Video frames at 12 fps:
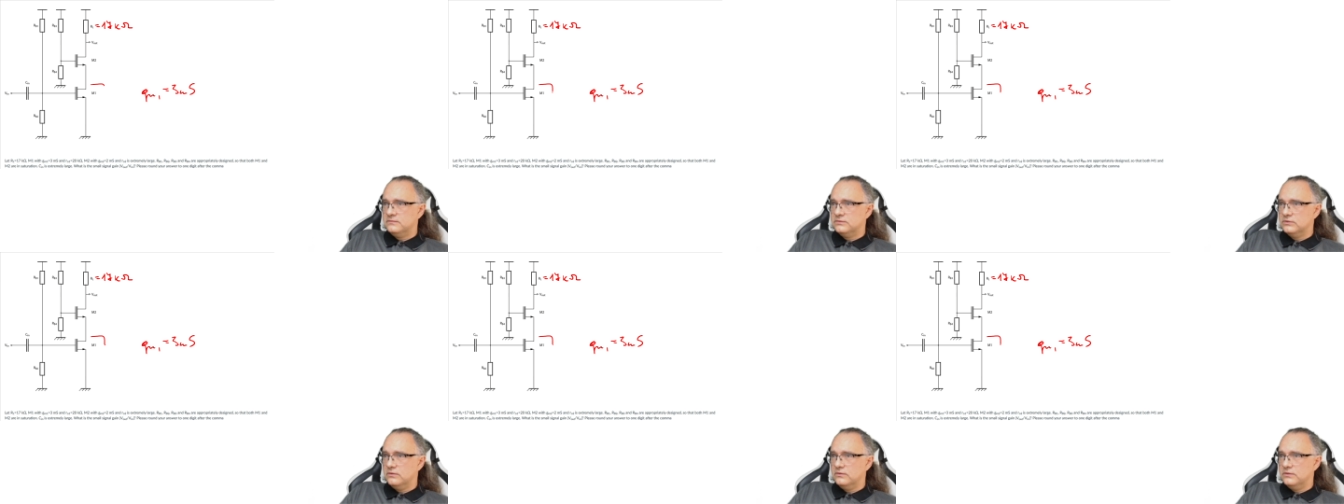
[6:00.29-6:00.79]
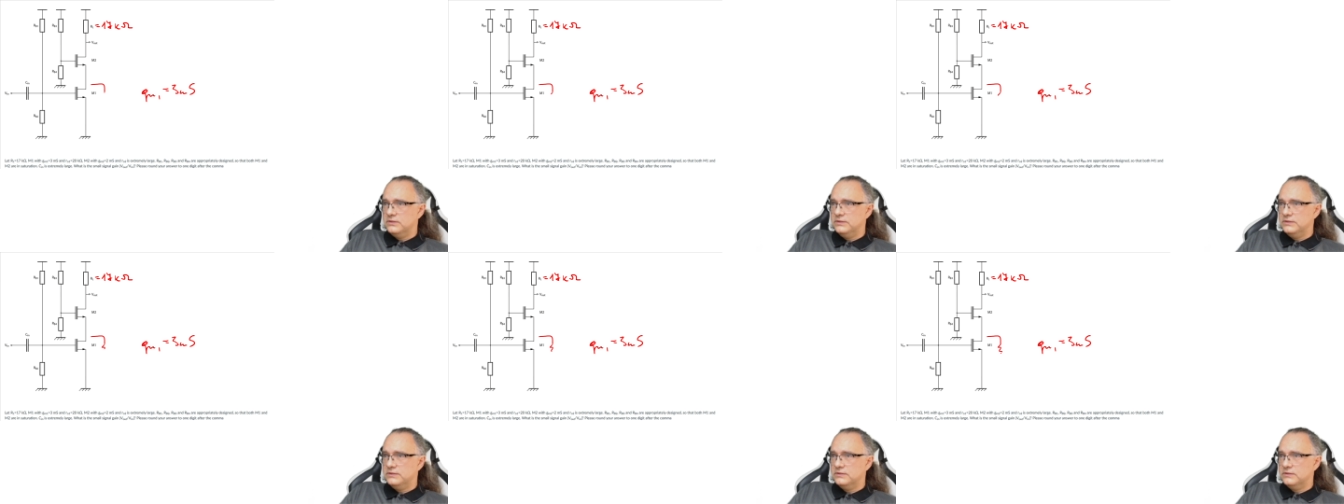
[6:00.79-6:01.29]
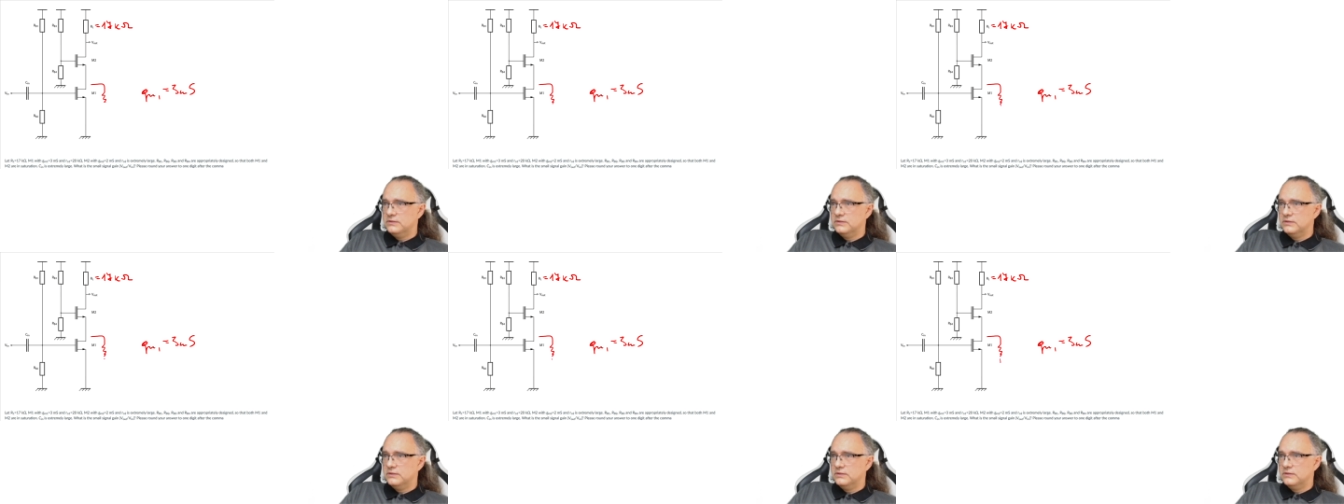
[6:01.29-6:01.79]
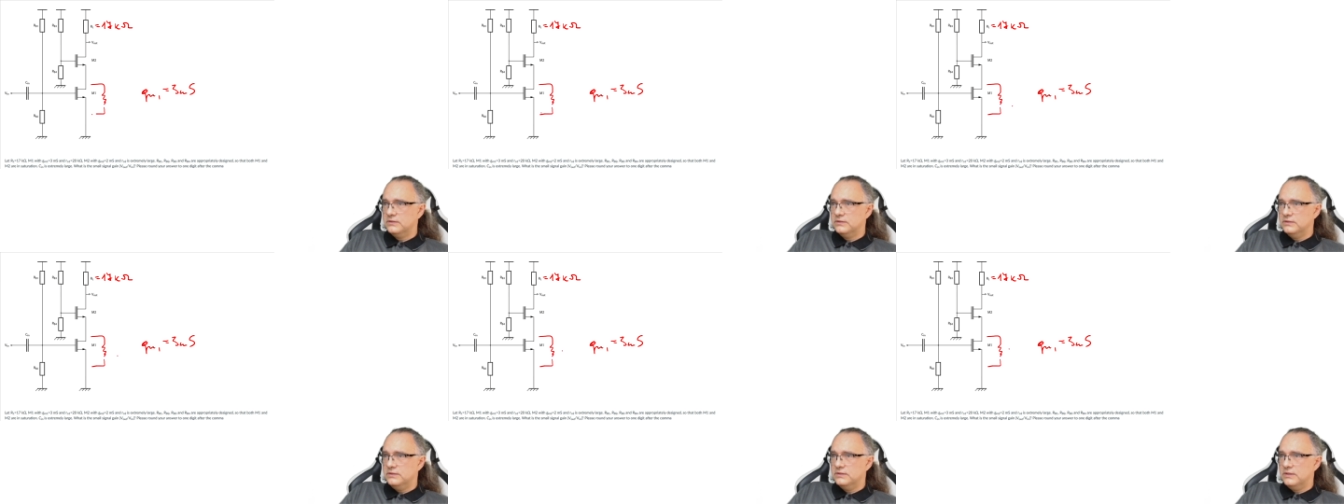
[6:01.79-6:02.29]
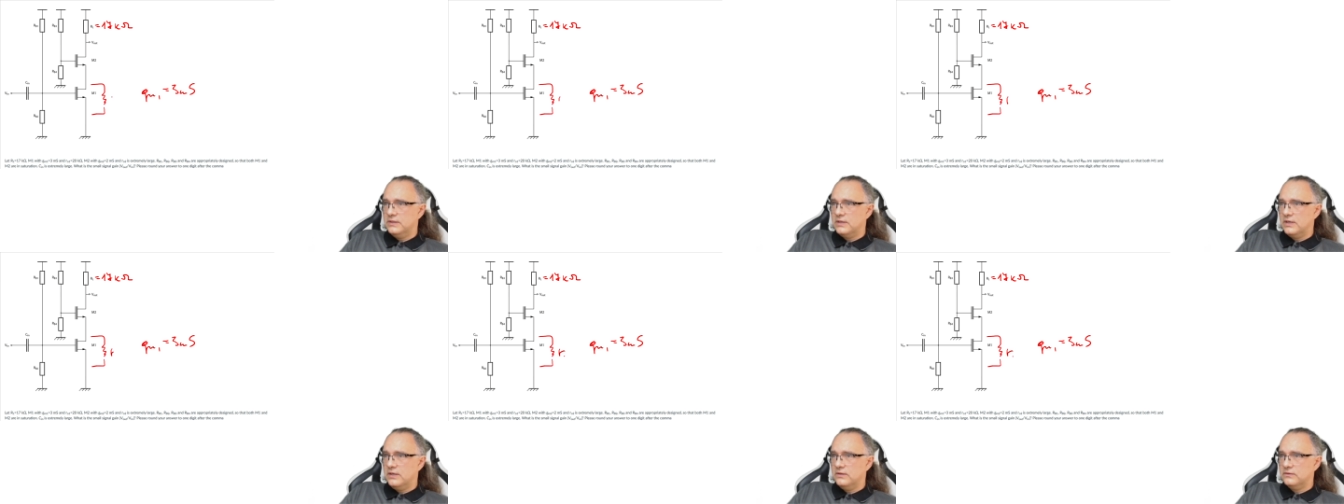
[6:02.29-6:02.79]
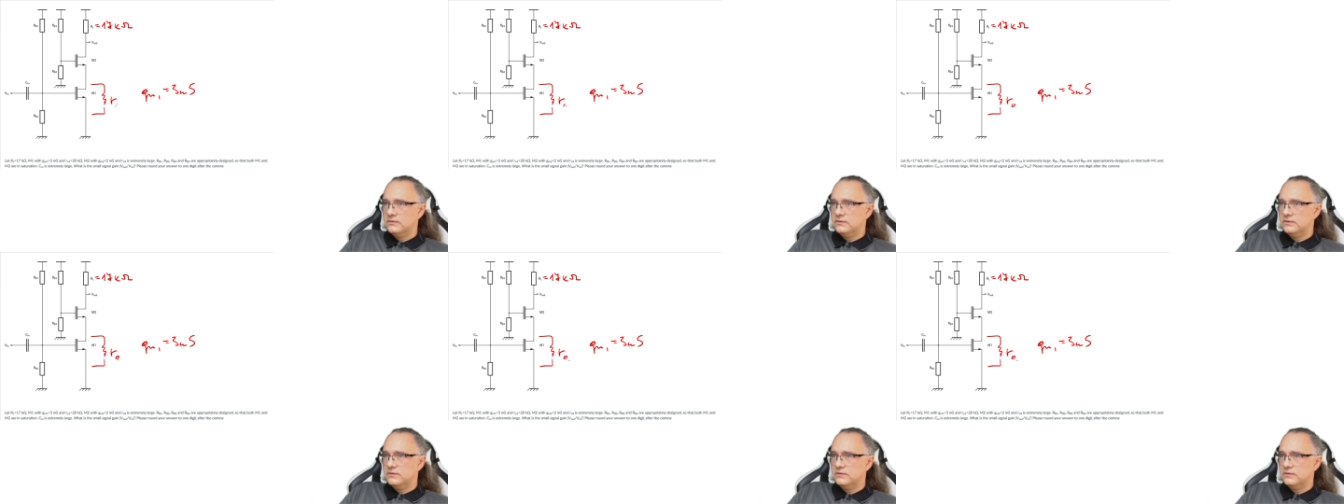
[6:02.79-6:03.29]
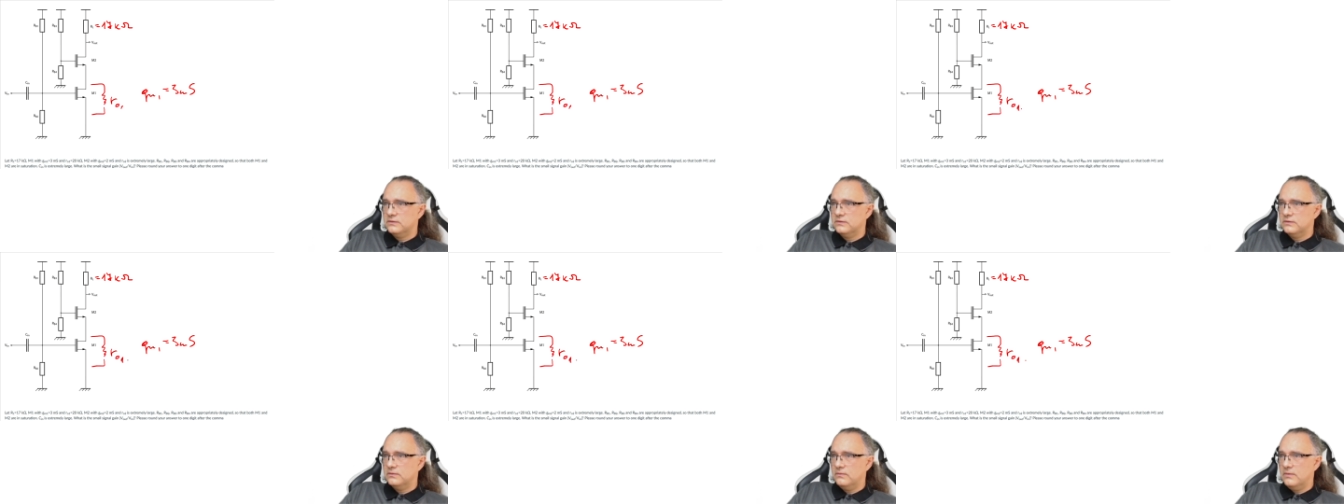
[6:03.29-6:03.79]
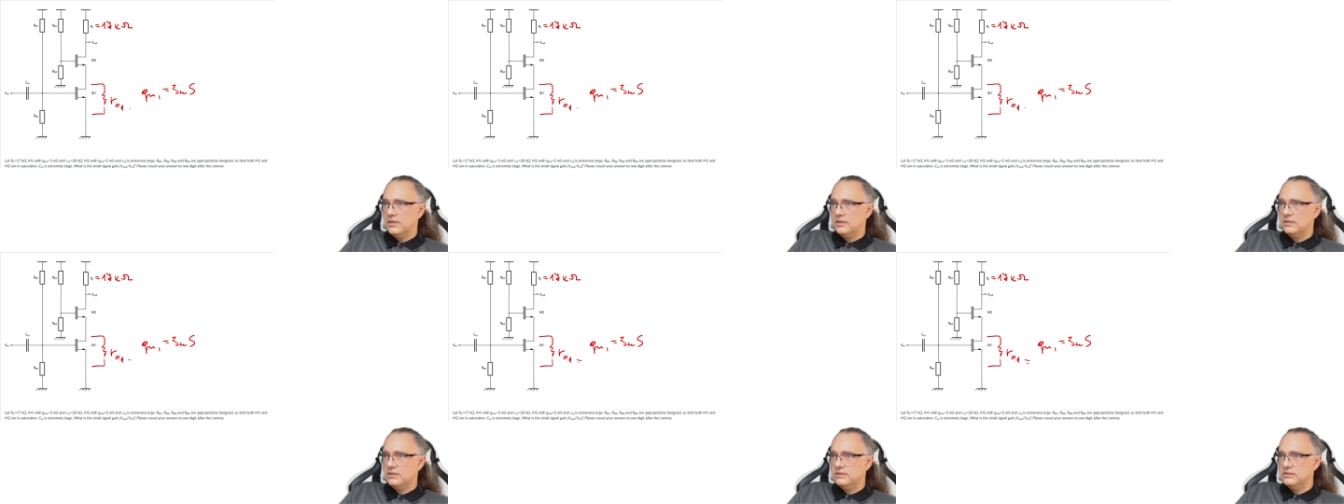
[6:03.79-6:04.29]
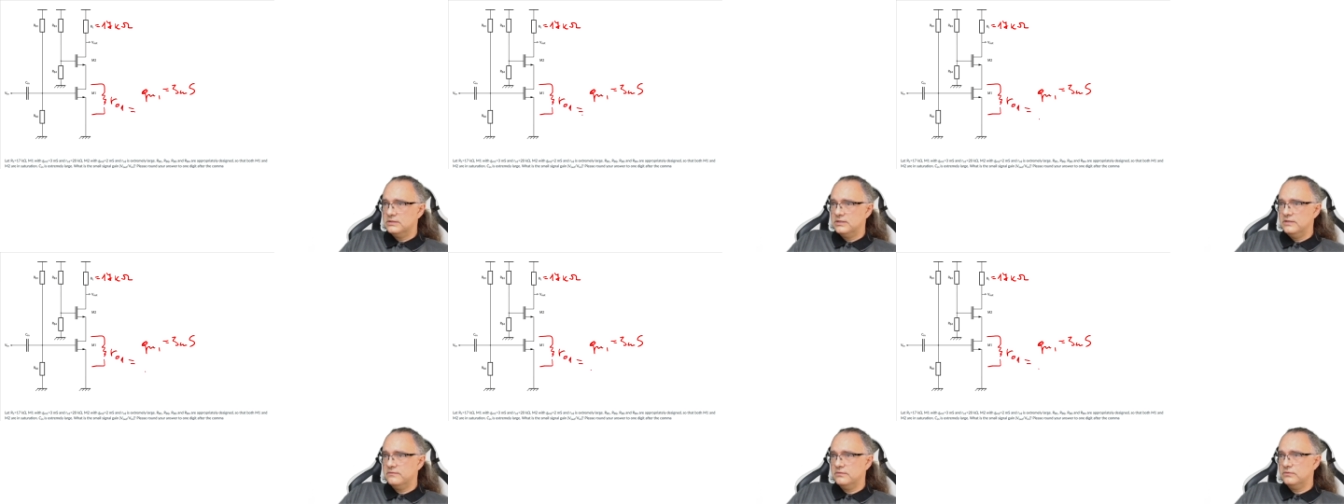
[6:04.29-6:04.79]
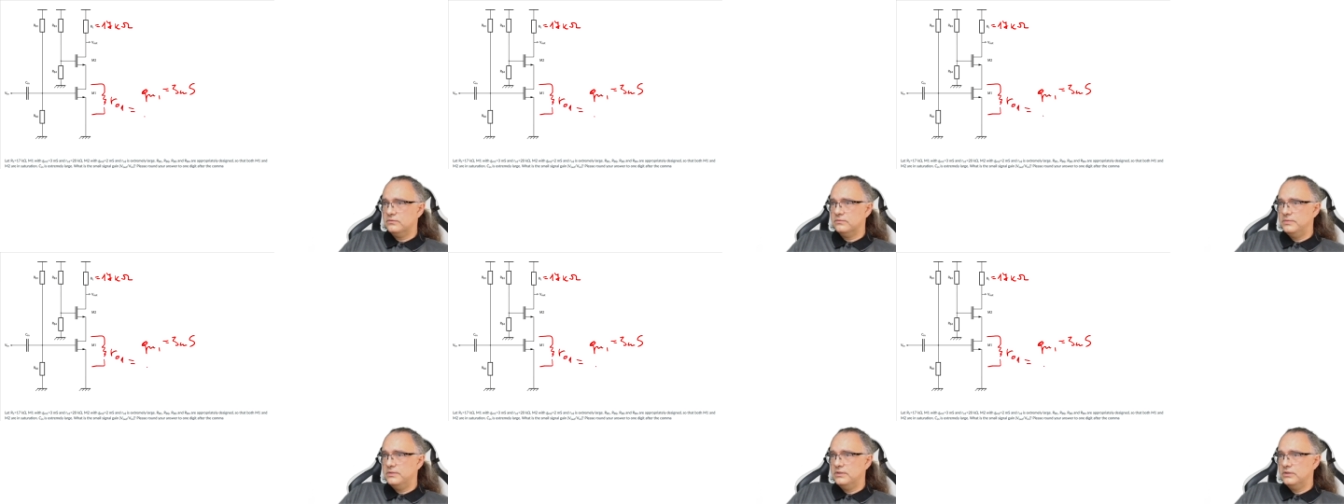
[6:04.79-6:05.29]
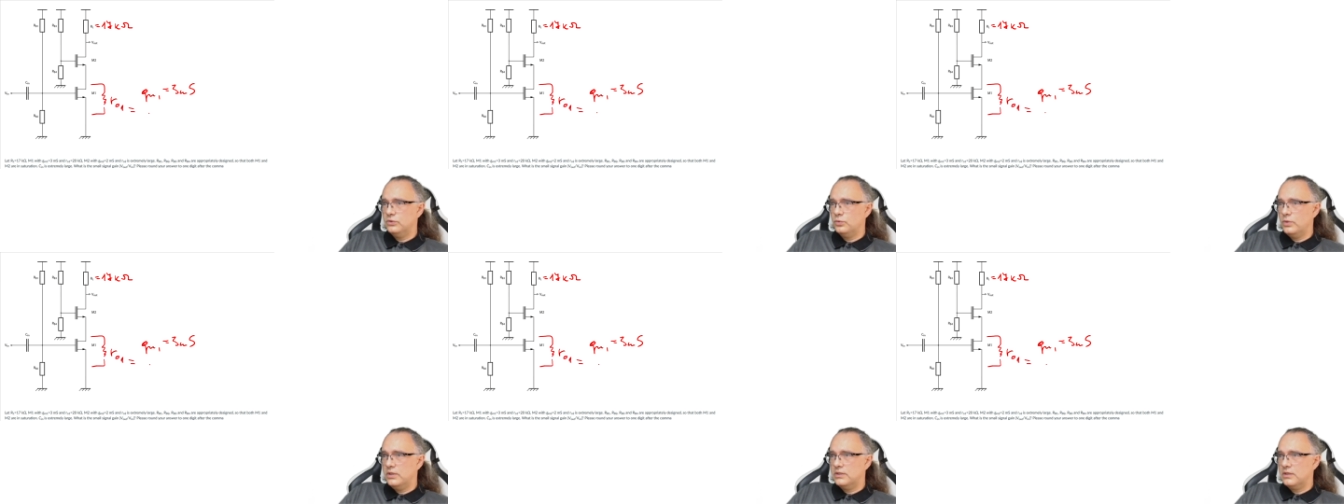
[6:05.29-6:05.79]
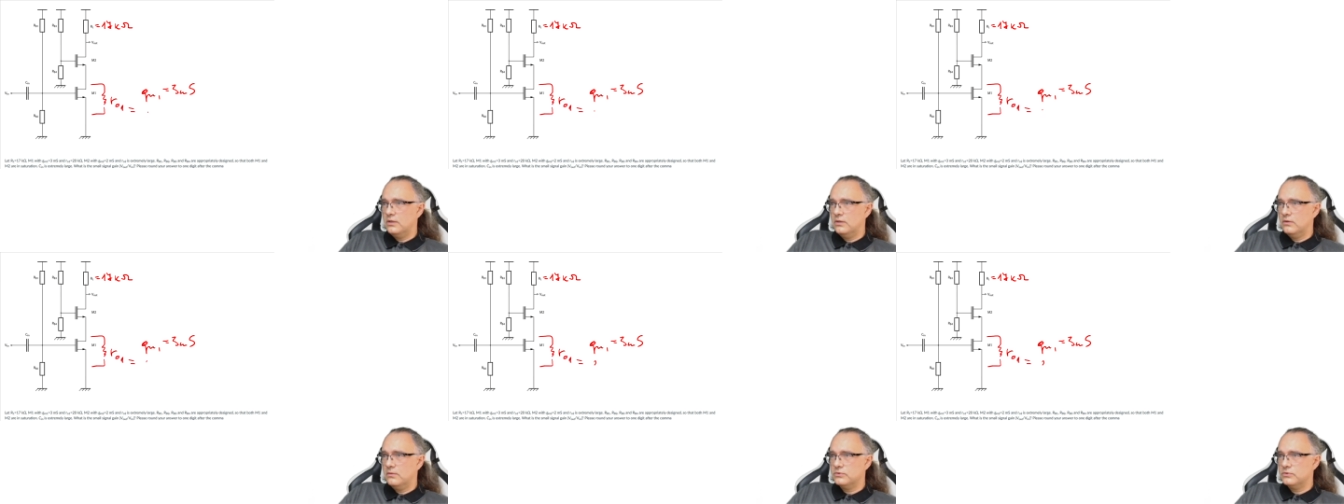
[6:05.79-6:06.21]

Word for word: so this is this R out 1 is given to be 20 kilo ohm.